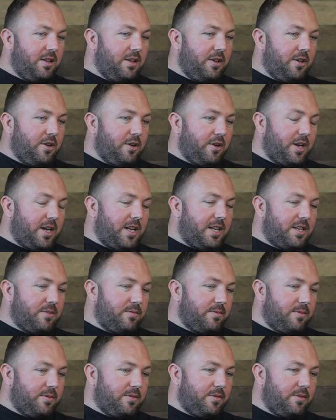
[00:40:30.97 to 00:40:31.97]
you're going to,
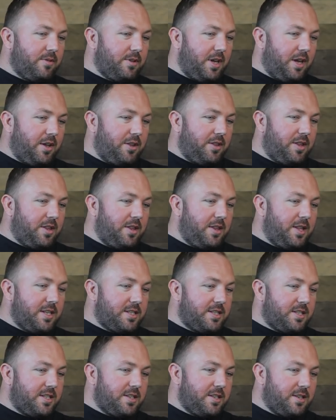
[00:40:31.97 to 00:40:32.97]
you know,
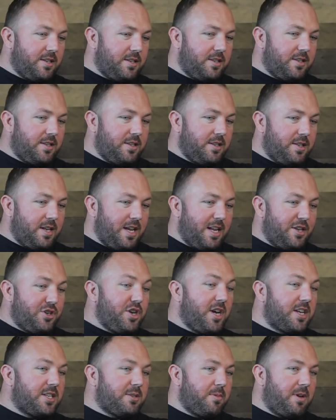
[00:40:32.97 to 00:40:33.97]
this
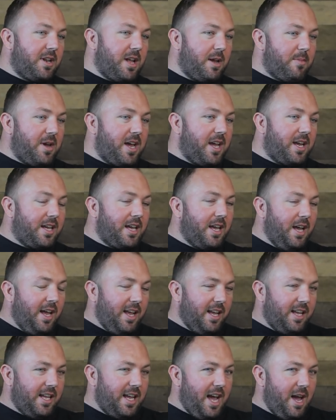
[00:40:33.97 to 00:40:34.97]
adjustment I make,
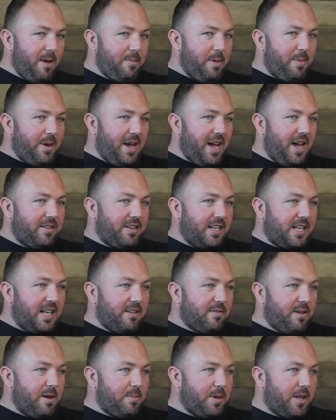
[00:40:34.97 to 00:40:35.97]
yeah, maybe I had to
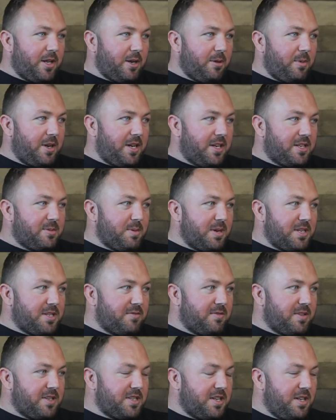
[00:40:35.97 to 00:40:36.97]
give up a little bit of
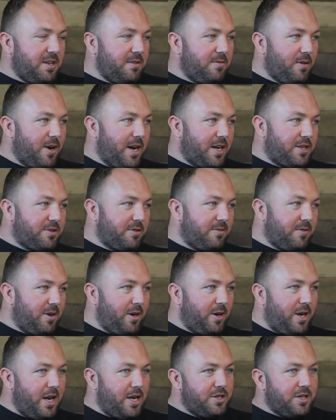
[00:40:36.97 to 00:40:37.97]
specificity for extra
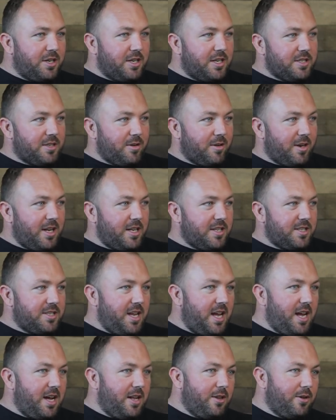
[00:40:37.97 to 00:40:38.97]
variation because they're getting
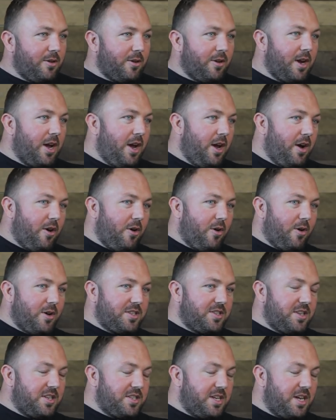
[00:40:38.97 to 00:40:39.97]
stale, or
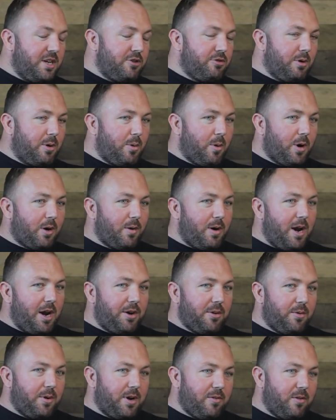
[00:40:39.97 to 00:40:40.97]
is this injury
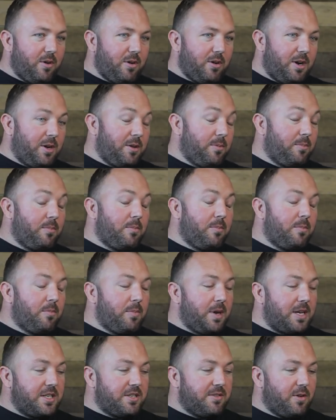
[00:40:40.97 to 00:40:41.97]
workaround or whatever, it
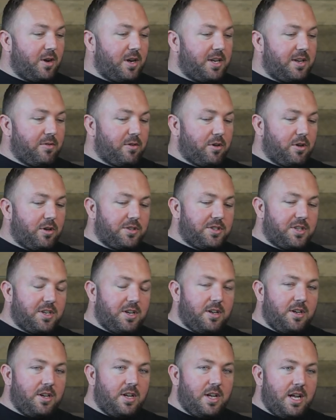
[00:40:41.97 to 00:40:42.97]
makes it very difficult
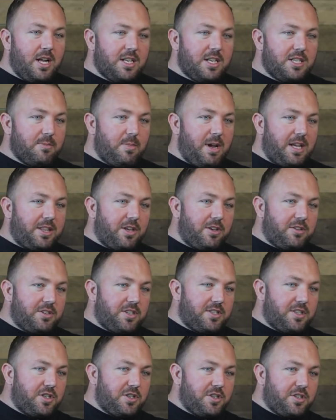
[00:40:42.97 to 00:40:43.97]
to make those
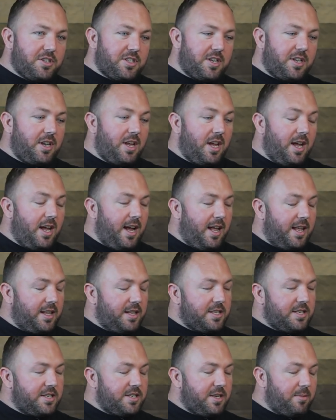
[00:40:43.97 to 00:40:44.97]
decisions. And I think
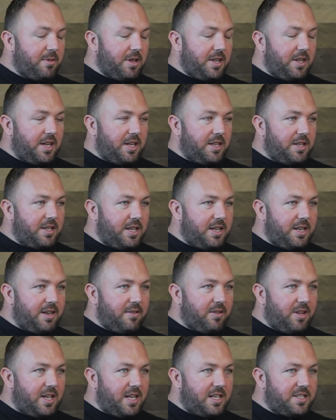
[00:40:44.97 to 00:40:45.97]
this is something that
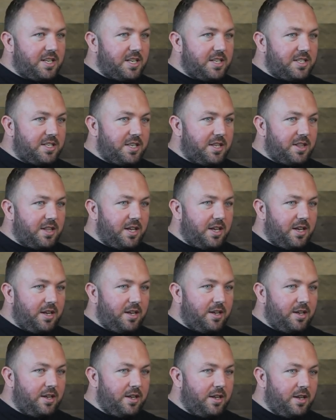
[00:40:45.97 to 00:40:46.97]
definitely exists in
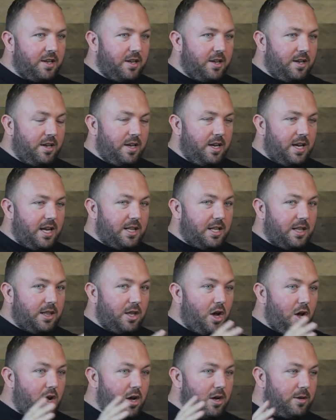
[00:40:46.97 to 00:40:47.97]
the
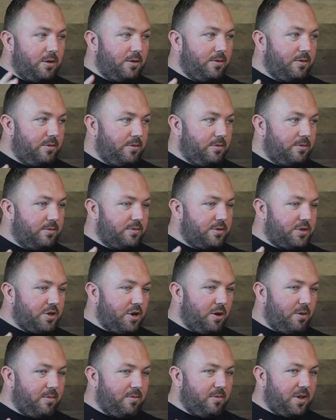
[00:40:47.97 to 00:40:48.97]
long
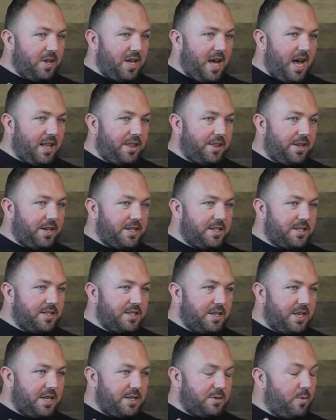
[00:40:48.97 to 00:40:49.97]
term for the
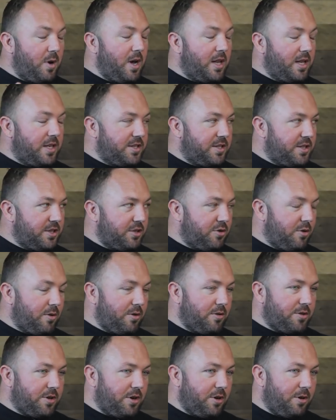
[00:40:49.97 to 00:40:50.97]
athletes as well as the
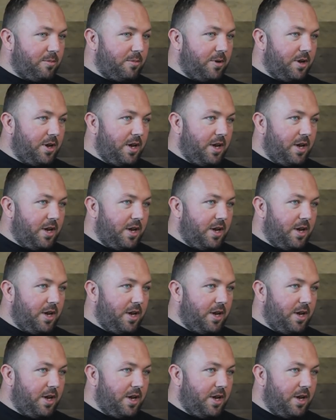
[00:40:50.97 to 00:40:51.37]
shorter term.